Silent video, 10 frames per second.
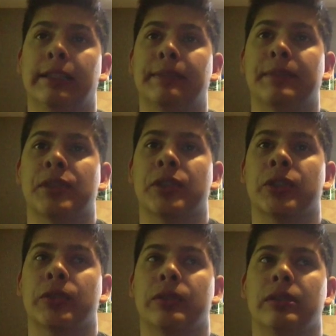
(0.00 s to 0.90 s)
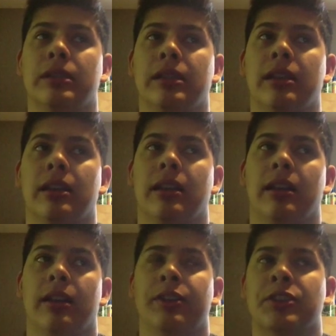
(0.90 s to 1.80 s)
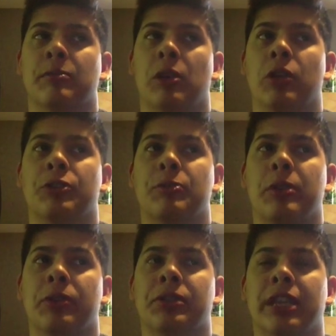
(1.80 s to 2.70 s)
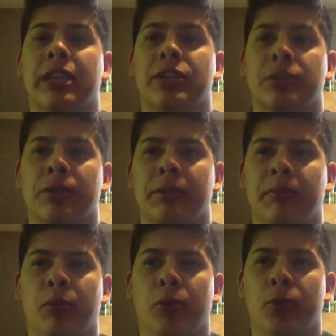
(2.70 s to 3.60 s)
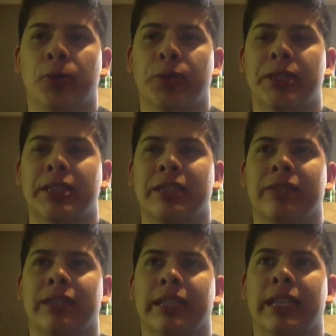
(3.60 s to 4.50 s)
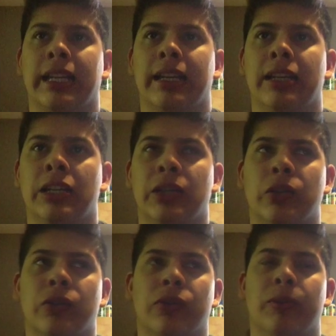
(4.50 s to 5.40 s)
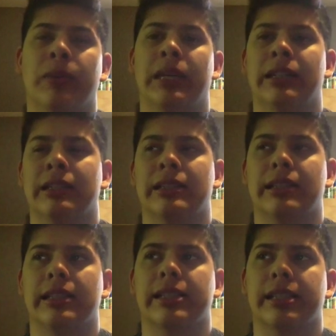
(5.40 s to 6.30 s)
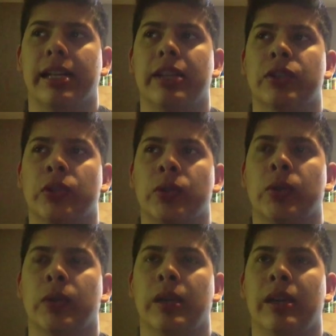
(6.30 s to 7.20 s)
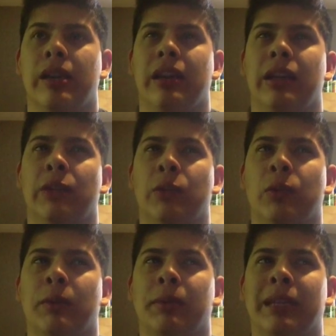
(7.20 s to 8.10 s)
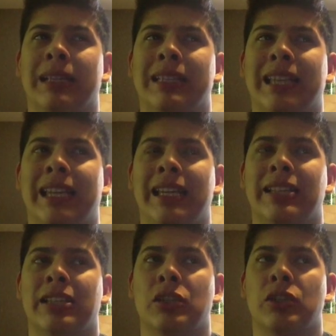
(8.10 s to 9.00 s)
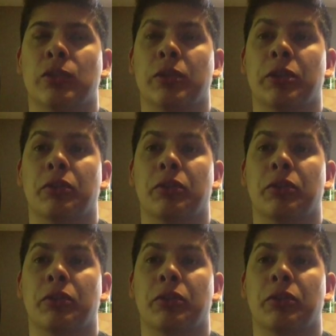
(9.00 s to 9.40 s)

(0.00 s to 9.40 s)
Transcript: So the smaller tanks are the bulls and stuff like that. They're for betas and things like that. So if you want planted tanks and you just want to